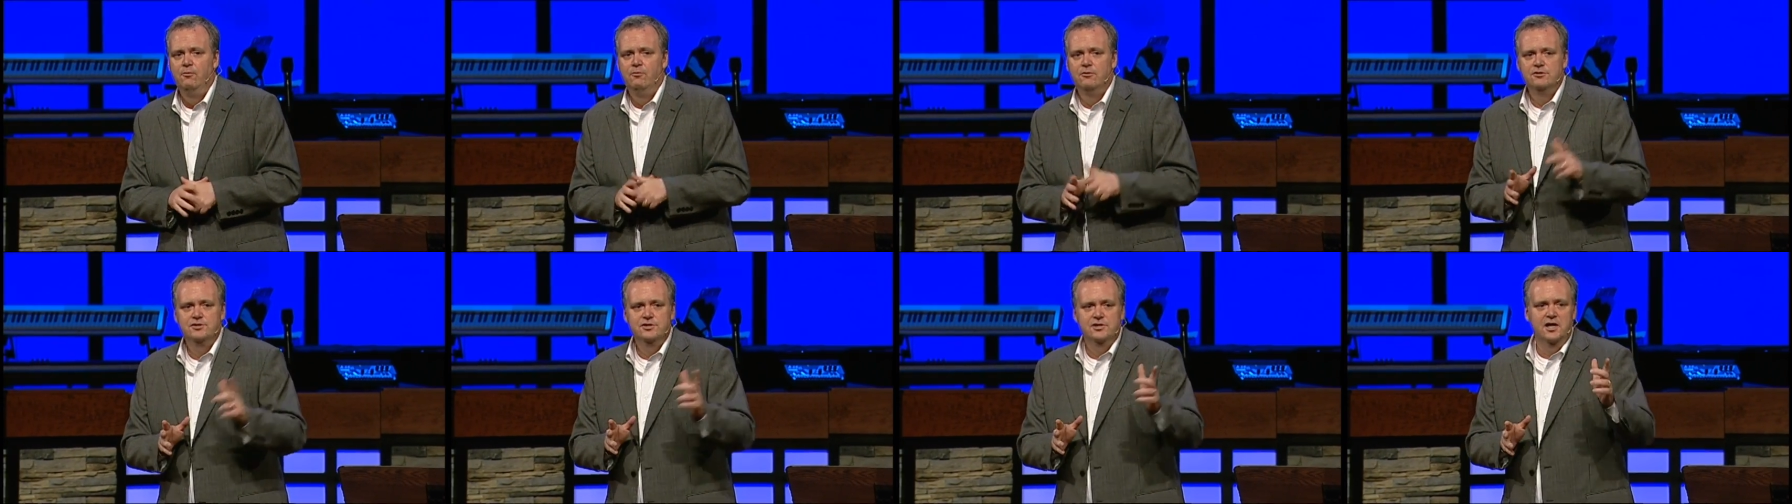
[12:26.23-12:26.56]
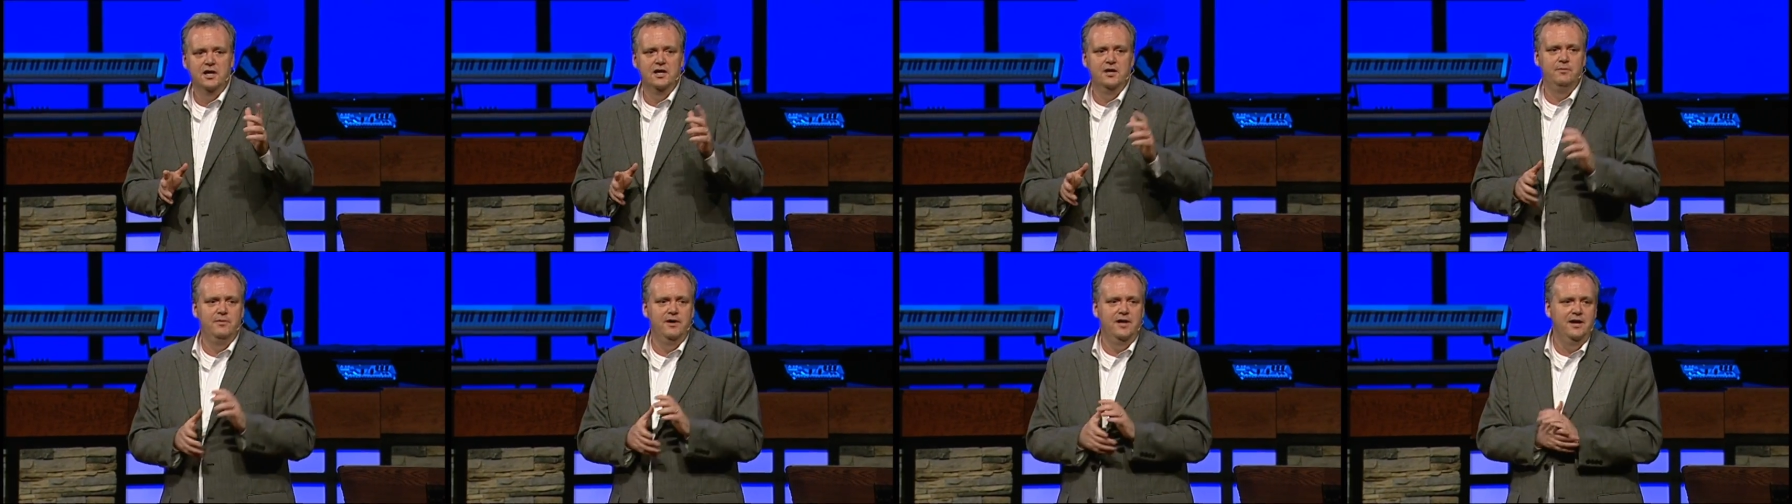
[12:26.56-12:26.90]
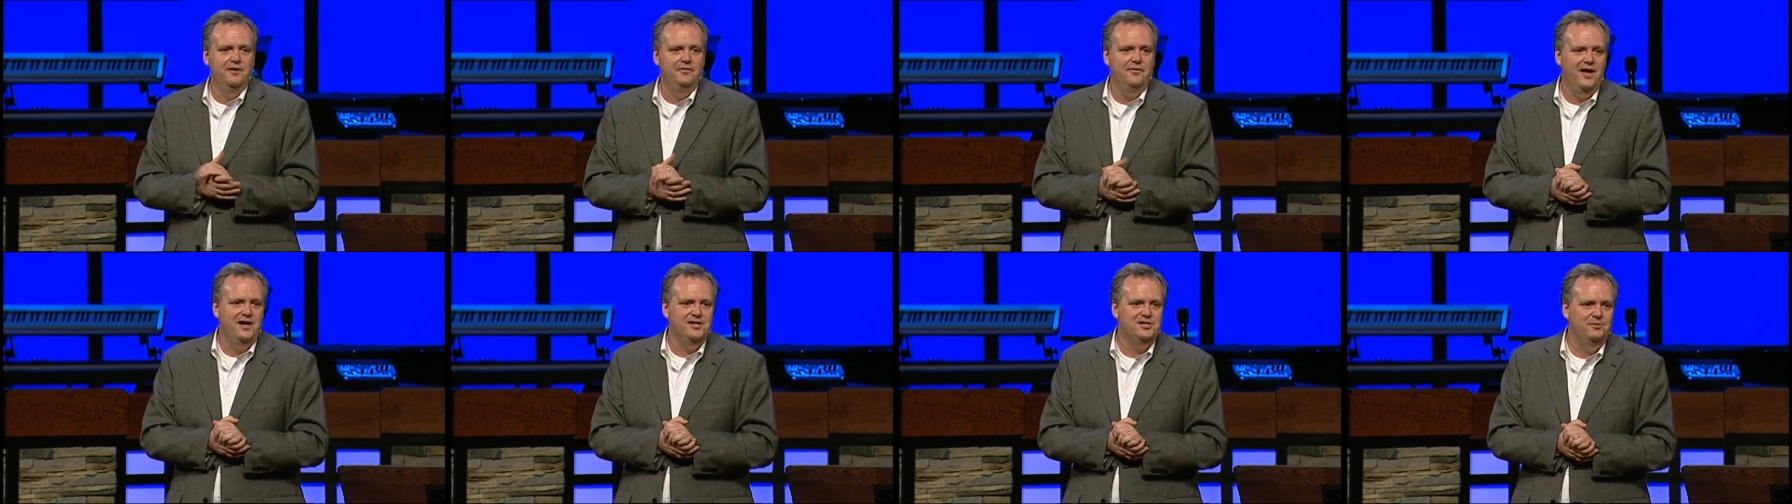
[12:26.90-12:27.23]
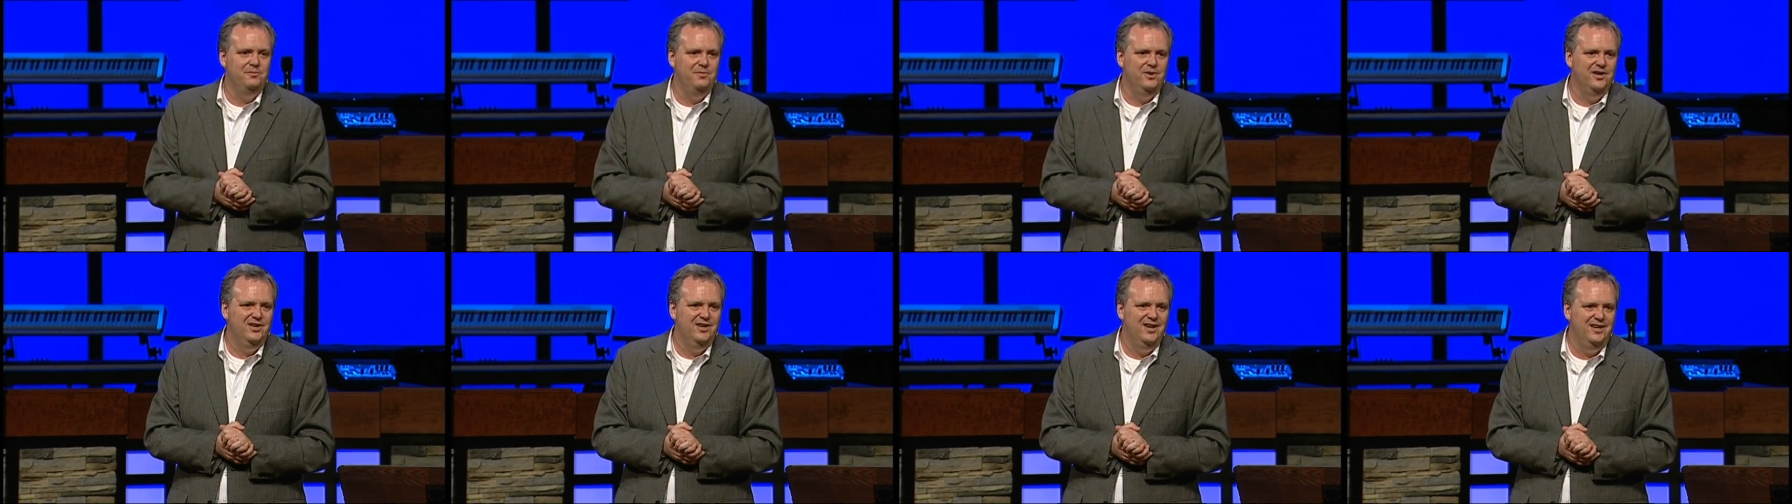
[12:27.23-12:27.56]
we'll see in a minute that's a
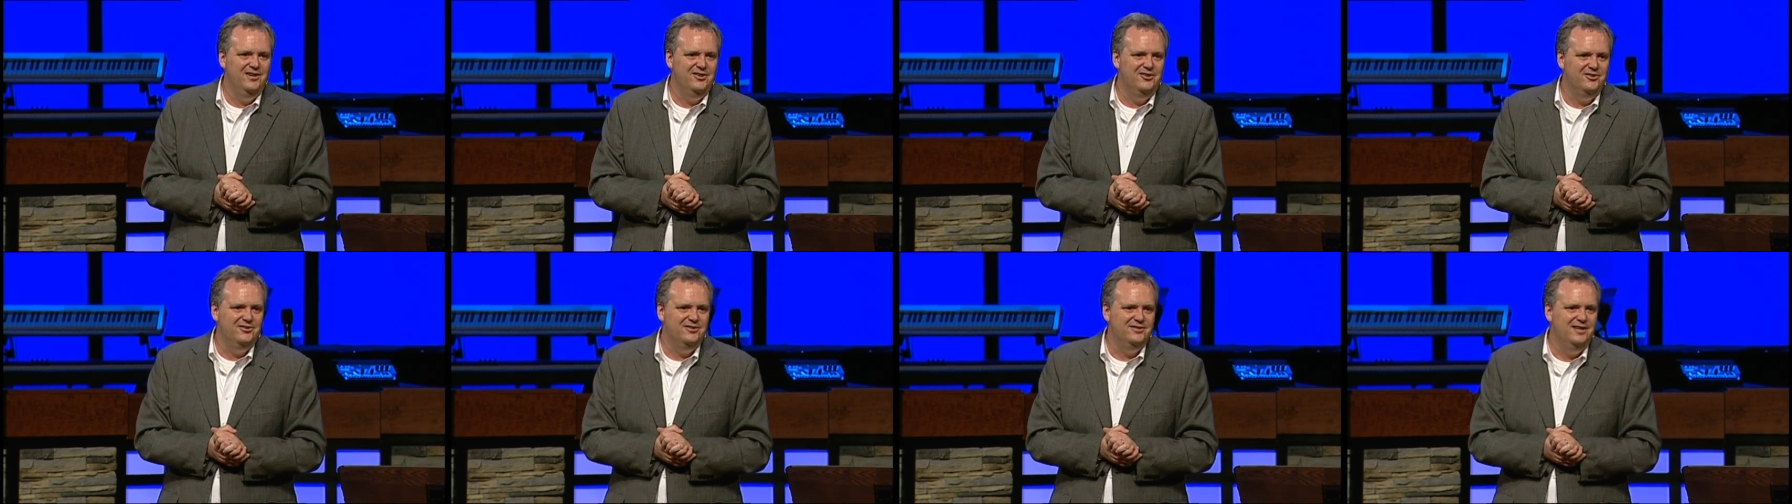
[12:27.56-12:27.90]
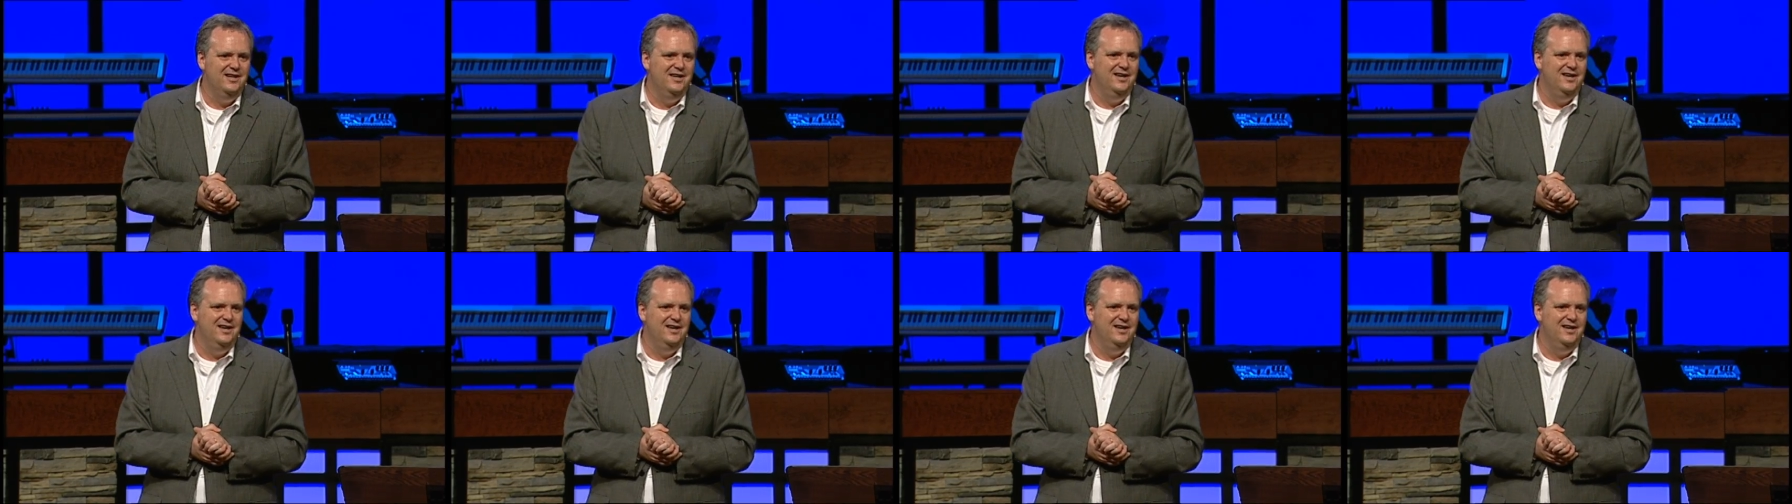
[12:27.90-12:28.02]
big deal.